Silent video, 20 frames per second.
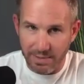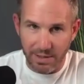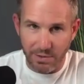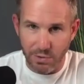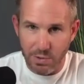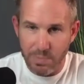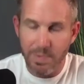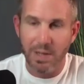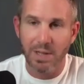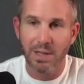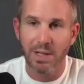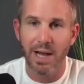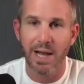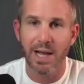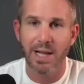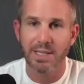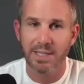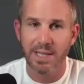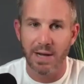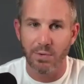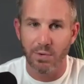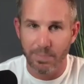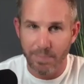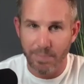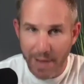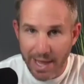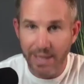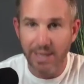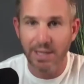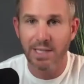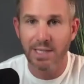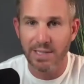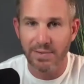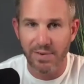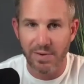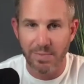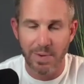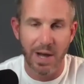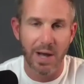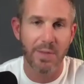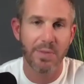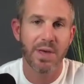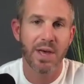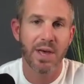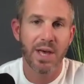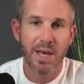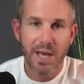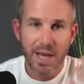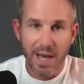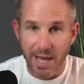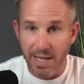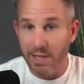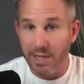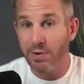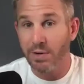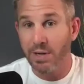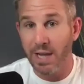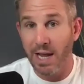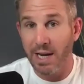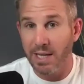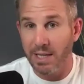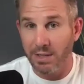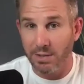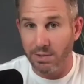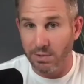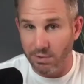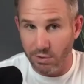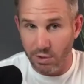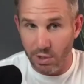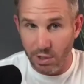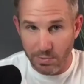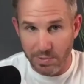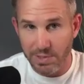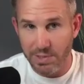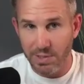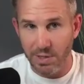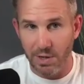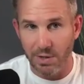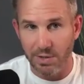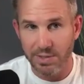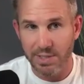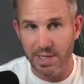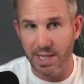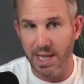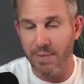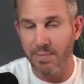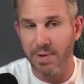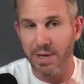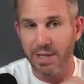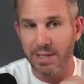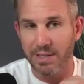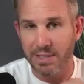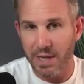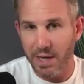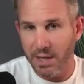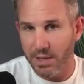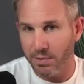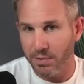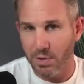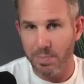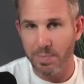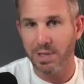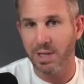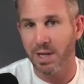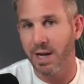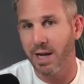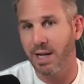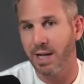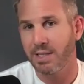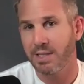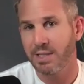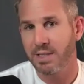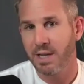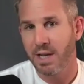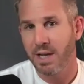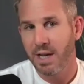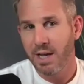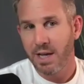a group of clients that were paying us every month and they were getting good results and then we had this other group of clients